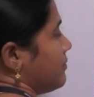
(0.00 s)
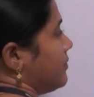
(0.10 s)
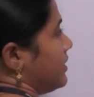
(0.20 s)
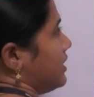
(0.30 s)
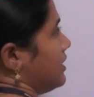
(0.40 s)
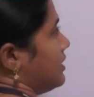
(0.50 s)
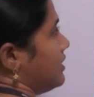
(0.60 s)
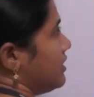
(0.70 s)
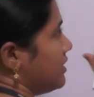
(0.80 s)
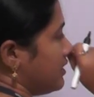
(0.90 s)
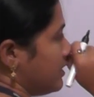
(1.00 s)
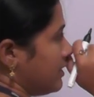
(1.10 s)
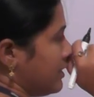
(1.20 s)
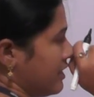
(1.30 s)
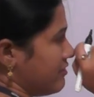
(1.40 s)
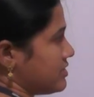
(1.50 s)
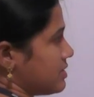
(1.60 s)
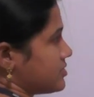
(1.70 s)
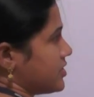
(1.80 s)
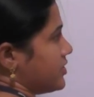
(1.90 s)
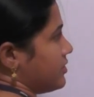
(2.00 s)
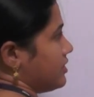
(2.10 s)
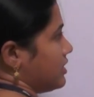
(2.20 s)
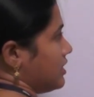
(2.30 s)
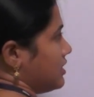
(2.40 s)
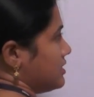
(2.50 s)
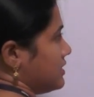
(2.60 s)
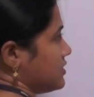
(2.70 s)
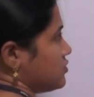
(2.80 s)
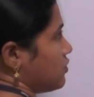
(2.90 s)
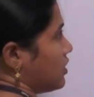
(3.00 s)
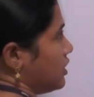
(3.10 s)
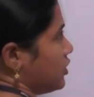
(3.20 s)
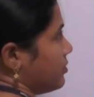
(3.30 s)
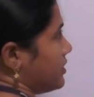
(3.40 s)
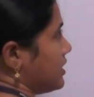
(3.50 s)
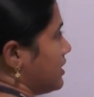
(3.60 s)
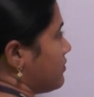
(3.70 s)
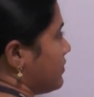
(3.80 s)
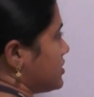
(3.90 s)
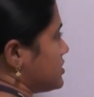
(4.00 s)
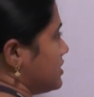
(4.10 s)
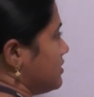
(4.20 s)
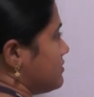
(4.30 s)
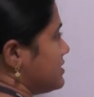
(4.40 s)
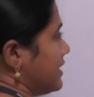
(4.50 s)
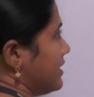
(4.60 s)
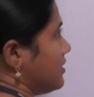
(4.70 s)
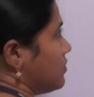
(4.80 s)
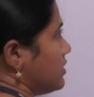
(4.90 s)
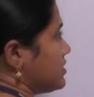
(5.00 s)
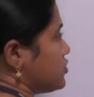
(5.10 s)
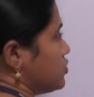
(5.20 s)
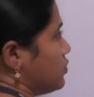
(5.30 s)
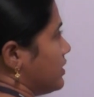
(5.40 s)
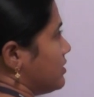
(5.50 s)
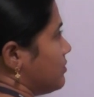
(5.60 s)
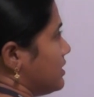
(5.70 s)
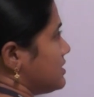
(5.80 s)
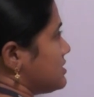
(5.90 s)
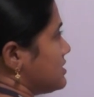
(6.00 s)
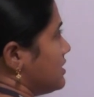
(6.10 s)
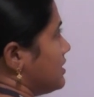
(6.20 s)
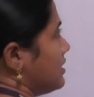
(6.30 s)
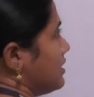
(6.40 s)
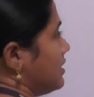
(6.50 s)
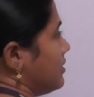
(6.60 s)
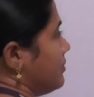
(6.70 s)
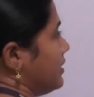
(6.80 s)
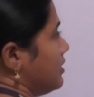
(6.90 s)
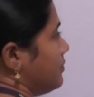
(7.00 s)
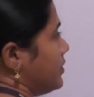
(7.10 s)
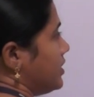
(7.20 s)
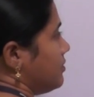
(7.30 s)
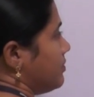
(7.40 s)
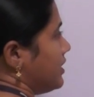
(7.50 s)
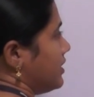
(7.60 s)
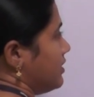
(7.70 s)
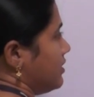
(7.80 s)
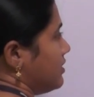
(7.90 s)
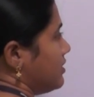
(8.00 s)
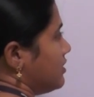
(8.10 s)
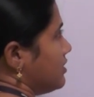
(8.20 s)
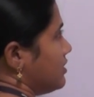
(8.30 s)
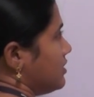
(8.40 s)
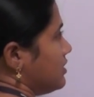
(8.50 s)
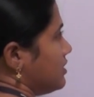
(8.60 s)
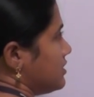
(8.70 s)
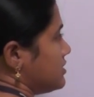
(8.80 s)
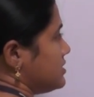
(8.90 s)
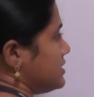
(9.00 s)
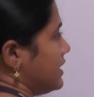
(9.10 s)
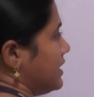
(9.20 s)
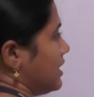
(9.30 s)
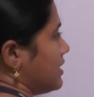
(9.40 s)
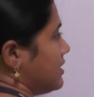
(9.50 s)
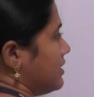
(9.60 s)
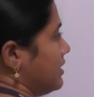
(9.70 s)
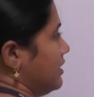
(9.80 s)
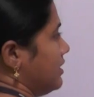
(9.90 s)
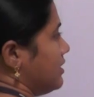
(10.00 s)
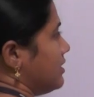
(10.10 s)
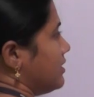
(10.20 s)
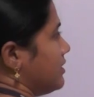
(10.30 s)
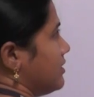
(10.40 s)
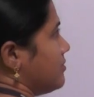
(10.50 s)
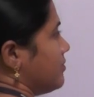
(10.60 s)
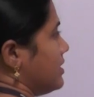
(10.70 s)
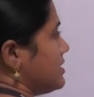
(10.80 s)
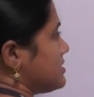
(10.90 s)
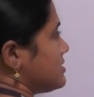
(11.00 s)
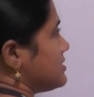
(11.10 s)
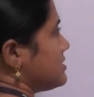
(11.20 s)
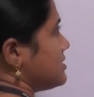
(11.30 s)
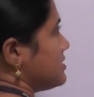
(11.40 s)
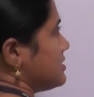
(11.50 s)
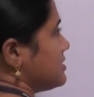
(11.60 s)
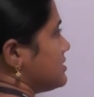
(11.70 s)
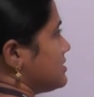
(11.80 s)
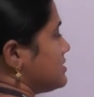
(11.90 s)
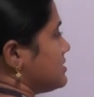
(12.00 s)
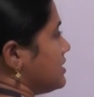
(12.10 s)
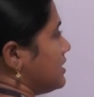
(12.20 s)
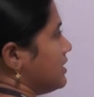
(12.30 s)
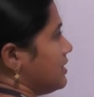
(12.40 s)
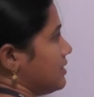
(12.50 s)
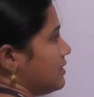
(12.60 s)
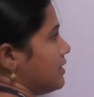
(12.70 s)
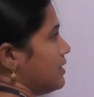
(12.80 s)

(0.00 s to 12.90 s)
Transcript: P. If we substitute these volume in the equation, Z equals to 1 plus BP by ZRT plus C